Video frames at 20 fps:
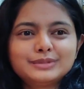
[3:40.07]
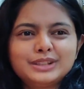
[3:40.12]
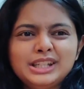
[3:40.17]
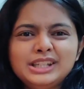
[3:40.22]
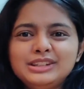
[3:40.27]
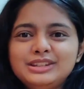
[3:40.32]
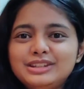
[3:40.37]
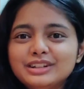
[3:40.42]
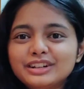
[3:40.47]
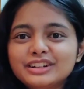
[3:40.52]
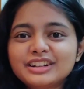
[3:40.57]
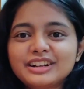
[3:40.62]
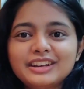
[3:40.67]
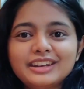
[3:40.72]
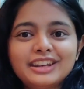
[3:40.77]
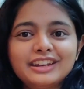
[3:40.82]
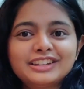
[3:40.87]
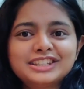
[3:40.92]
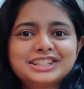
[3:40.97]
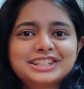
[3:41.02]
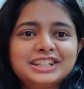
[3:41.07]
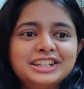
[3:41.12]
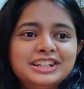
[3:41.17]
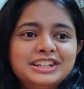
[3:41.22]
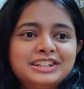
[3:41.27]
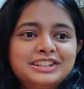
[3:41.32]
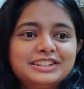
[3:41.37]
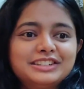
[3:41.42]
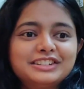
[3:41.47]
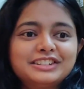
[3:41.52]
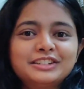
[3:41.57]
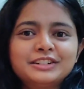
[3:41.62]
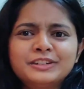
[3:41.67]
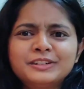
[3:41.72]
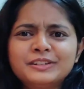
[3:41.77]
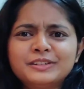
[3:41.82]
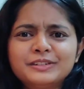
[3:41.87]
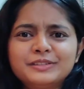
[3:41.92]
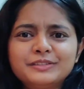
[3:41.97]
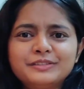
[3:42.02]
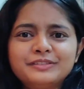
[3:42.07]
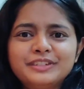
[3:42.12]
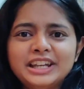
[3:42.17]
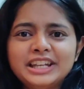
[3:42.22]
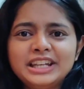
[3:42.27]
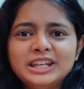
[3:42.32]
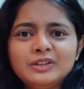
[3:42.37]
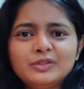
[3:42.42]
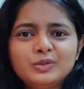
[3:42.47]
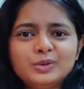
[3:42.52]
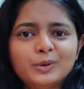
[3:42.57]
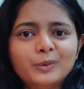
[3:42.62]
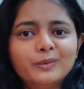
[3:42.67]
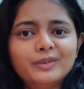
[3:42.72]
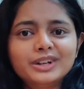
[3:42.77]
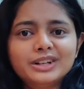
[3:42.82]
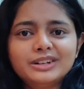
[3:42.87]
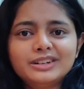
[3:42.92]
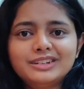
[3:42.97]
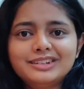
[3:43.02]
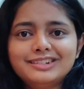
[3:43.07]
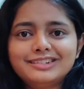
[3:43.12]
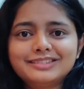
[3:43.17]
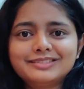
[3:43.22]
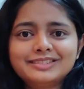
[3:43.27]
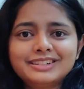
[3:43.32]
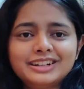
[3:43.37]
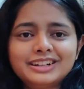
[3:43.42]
interconnected, very woven